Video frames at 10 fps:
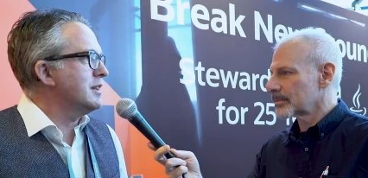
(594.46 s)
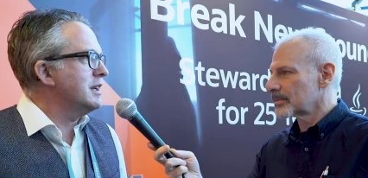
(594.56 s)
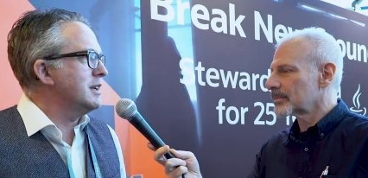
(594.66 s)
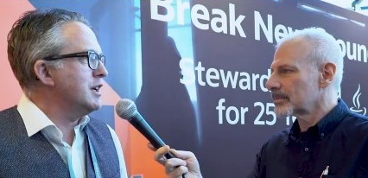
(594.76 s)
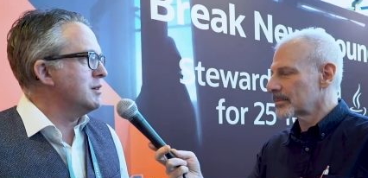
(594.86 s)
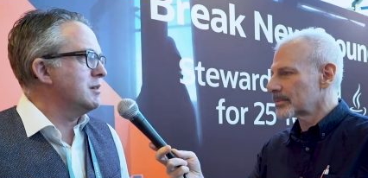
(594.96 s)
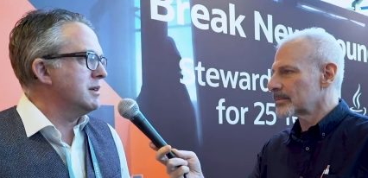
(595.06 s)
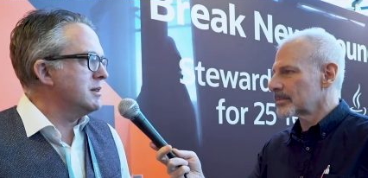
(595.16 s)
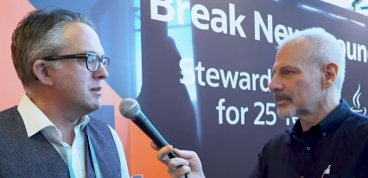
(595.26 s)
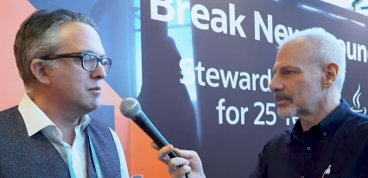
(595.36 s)
Speaker 1: that, and
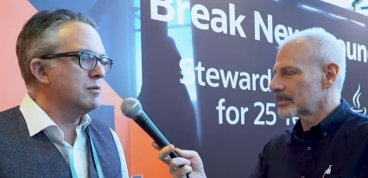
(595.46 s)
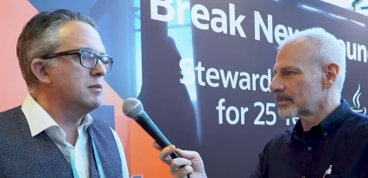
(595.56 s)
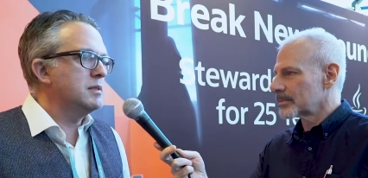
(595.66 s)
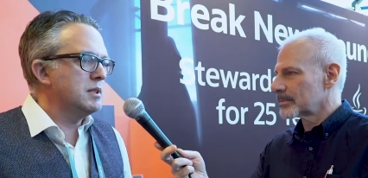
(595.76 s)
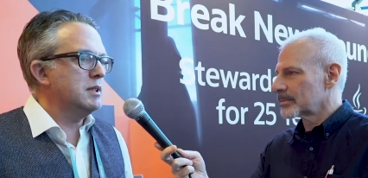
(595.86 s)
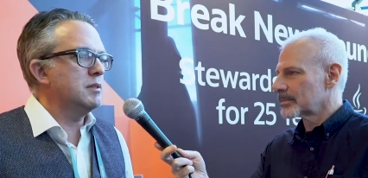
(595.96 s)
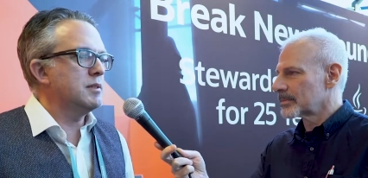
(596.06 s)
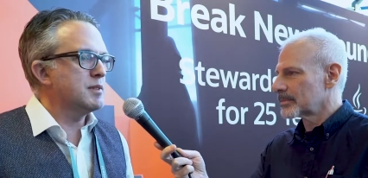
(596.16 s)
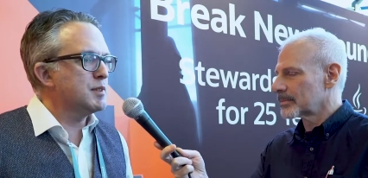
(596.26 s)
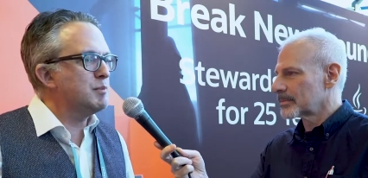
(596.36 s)
and you know
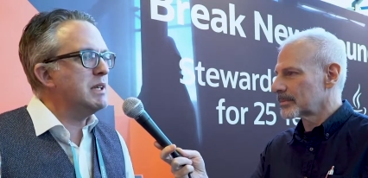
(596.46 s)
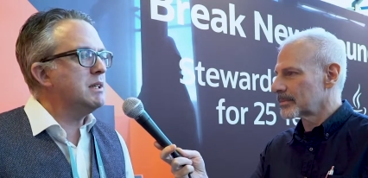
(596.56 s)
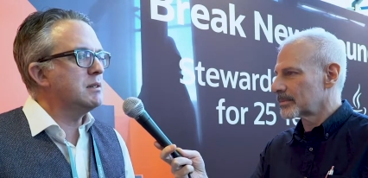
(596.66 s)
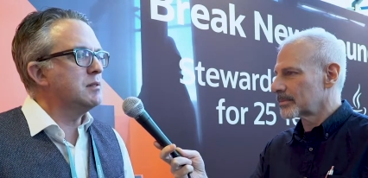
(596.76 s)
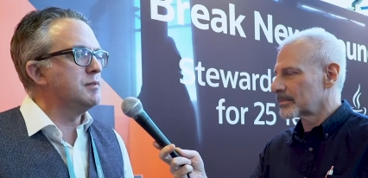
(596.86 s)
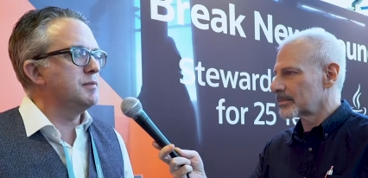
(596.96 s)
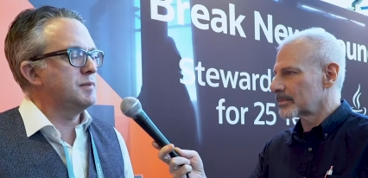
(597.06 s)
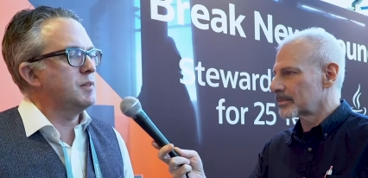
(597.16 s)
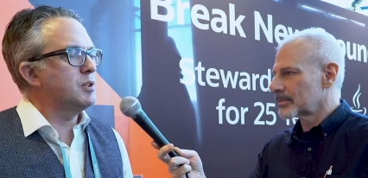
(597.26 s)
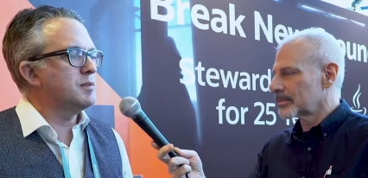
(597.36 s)
the speed
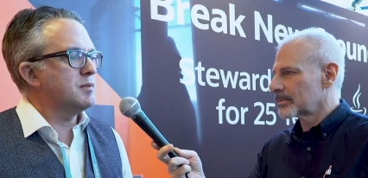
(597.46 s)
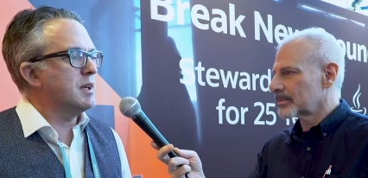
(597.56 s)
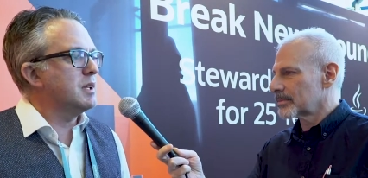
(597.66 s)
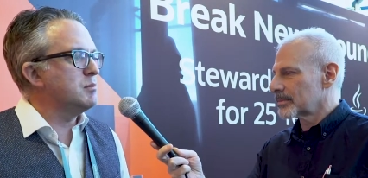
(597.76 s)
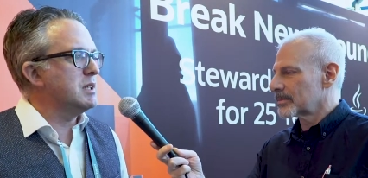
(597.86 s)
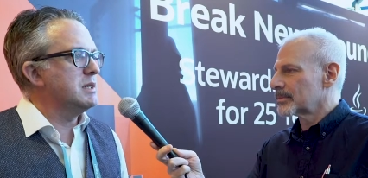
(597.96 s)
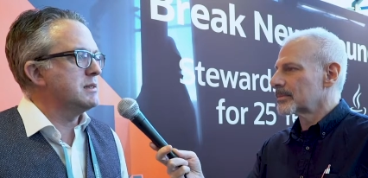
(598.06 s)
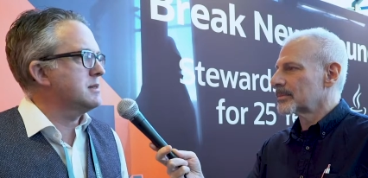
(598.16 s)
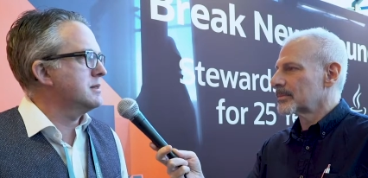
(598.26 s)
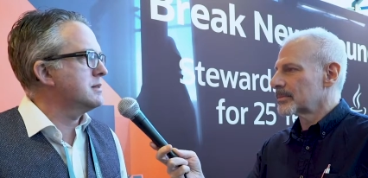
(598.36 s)
of of development
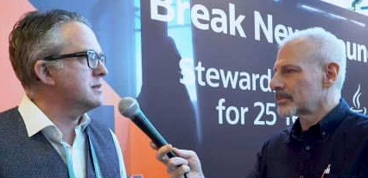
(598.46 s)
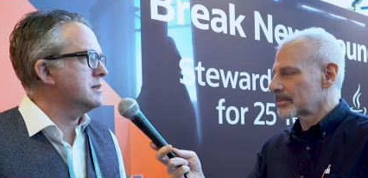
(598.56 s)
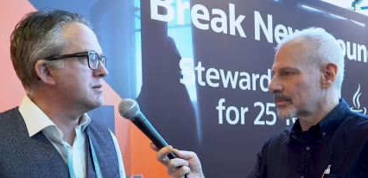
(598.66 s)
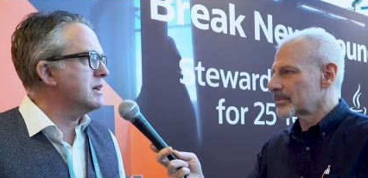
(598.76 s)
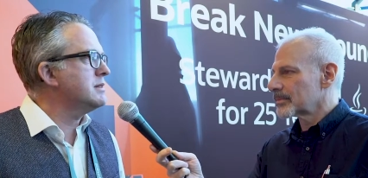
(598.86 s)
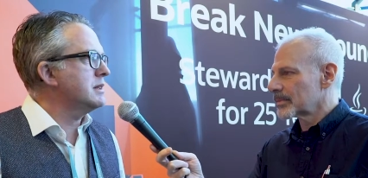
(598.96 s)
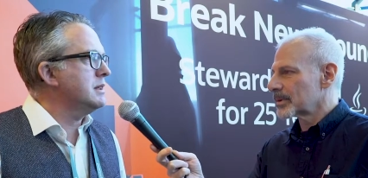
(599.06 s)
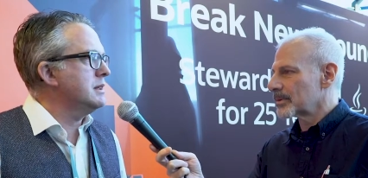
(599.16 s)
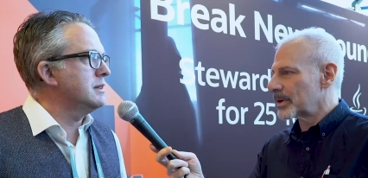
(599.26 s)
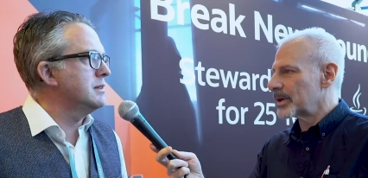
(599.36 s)
is just is racing
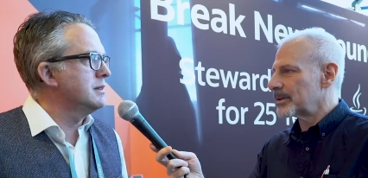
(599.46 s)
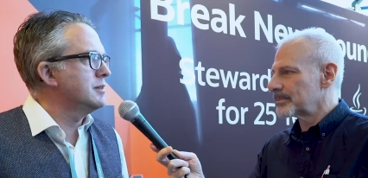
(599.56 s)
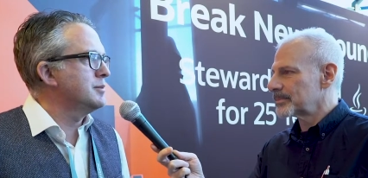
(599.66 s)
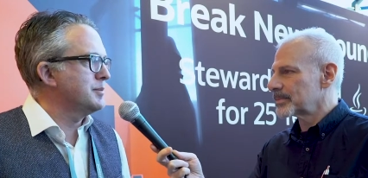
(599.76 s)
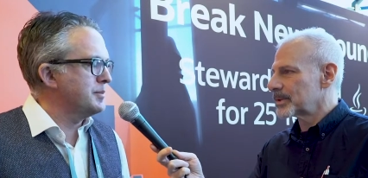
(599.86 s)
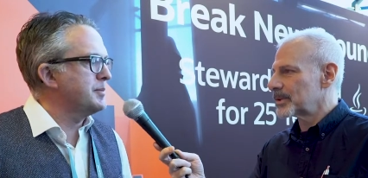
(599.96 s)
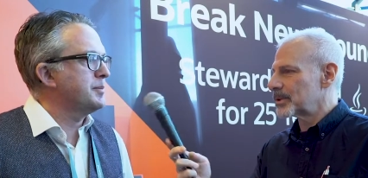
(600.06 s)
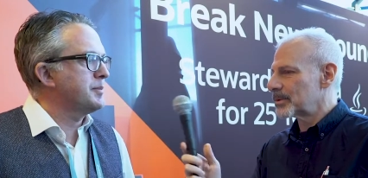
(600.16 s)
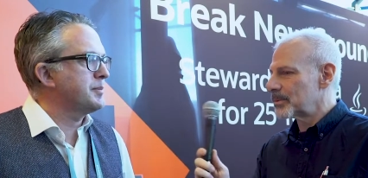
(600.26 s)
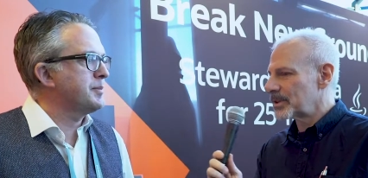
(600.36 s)
ahead.
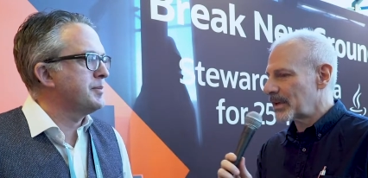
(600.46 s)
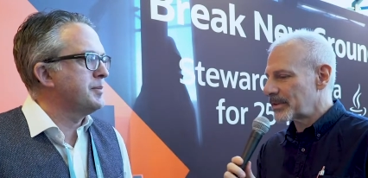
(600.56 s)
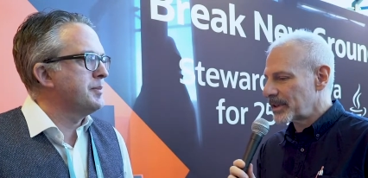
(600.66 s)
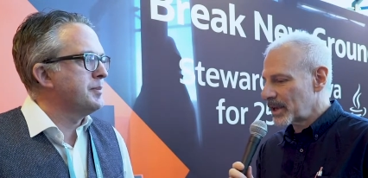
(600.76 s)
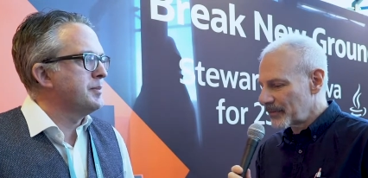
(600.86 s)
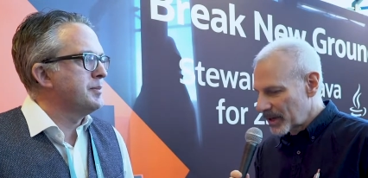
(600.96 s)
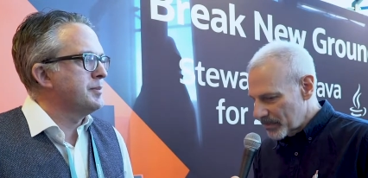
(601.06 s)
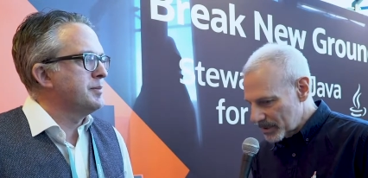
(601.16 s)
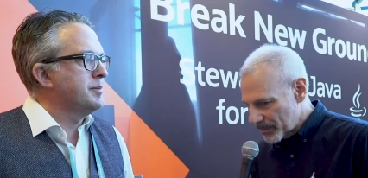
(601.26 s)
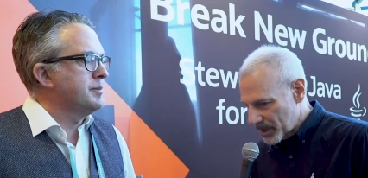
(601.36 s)
Well,
Speaker 2: David, thank you very
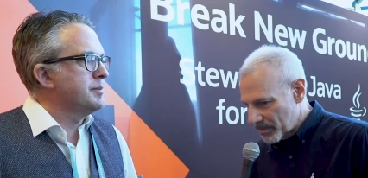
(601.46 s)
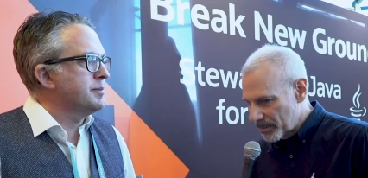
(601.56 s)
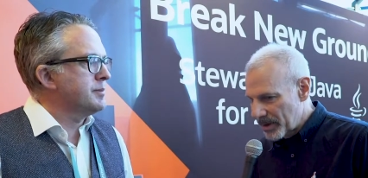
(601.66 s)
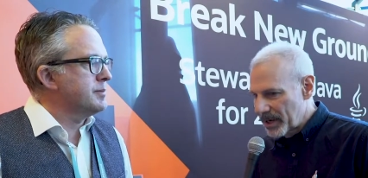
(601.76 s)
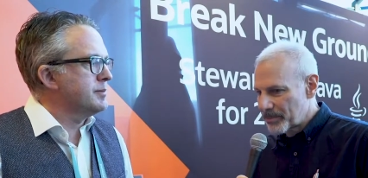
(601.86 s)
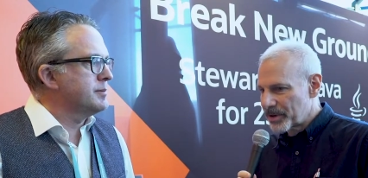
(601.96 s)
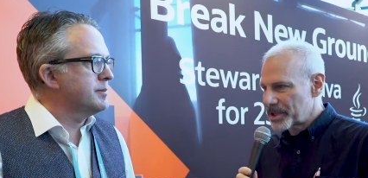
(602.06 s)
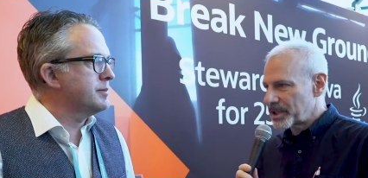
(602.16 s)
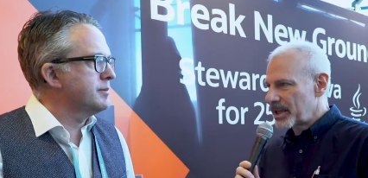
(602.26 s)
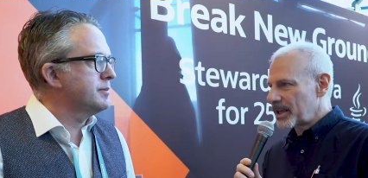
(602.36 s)
much for coming by.
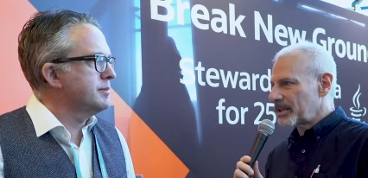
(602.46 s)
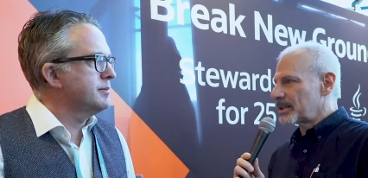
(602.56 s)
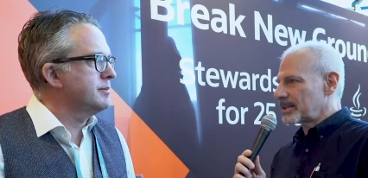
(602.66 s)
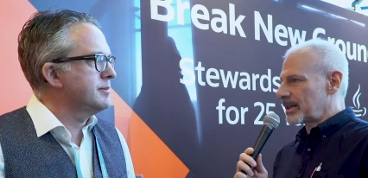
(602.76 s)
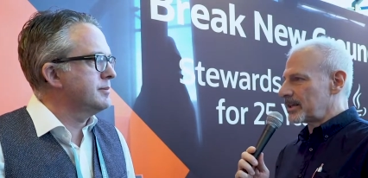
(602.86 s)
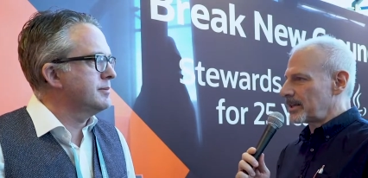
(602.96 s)
Appreciate it. Let's end it